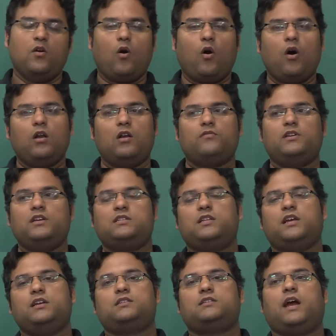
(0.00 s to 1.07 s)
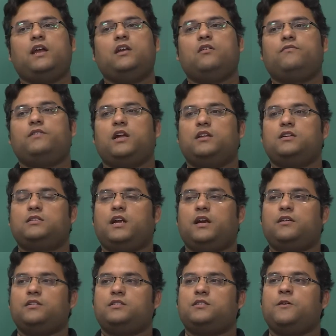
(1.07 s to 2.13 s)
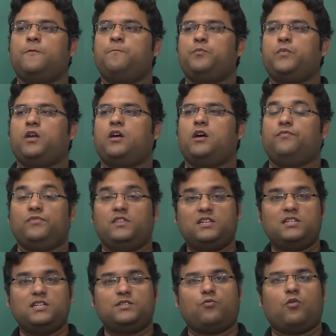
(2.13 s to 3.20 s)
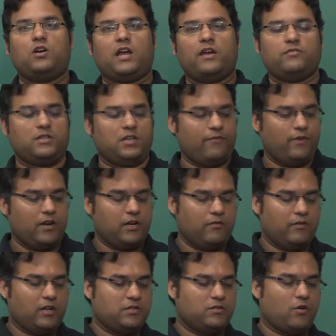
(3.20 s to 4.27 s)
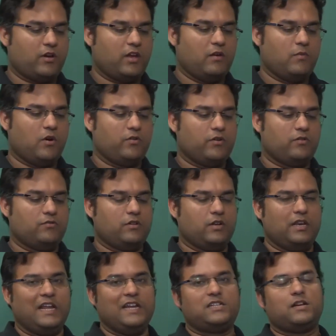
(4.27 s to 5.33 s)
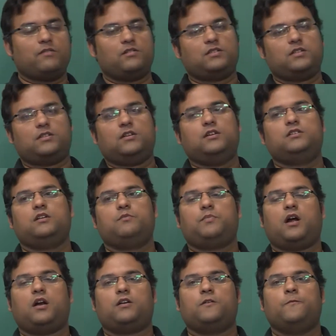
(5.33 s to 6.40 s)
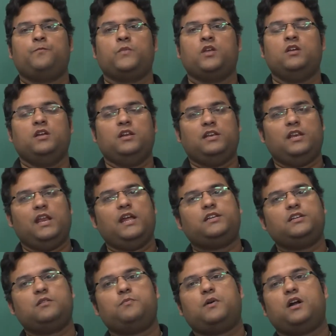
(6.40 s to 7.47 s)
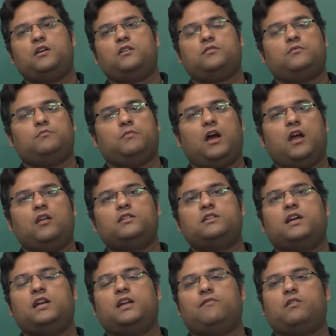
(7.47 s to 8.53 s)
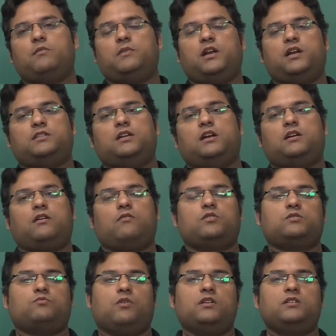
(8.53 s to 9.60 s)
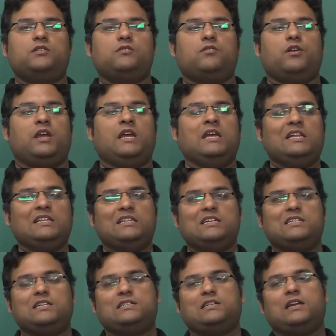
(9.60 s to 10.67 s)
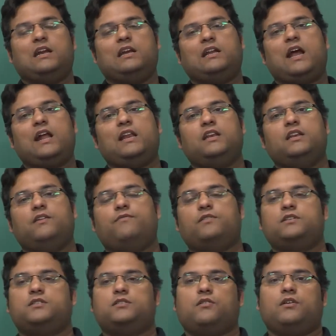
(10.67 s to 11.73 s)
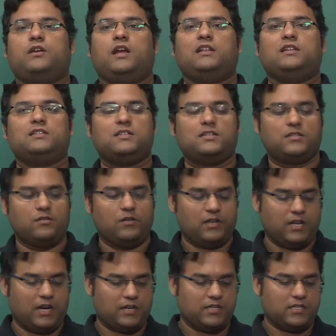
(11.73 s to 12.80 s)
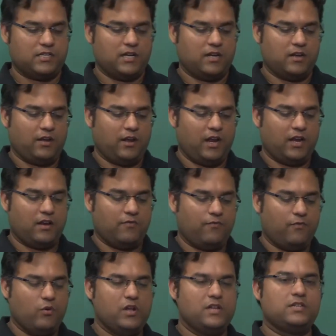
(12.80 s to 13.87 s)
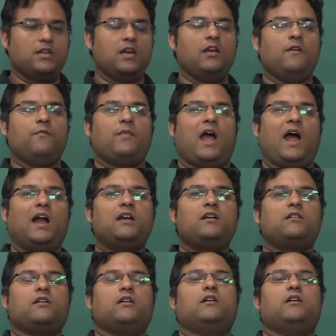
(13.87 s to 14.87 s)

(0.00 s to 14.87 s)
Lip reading: all of these things kind of tell us that this is what I was referring to when I was talking about the nature versus nurture part. Nature part, biological development, etc., was one story. This is an entirely different story, and this is a story that is influenced and